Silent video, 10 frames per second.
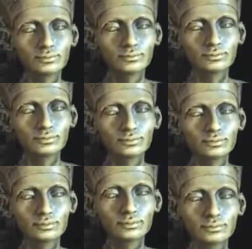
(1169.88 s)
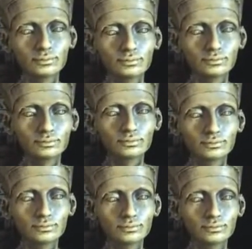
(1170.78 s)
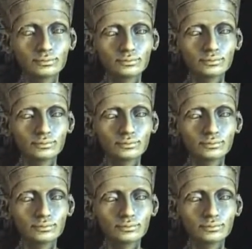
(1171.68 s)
Nobody speaks.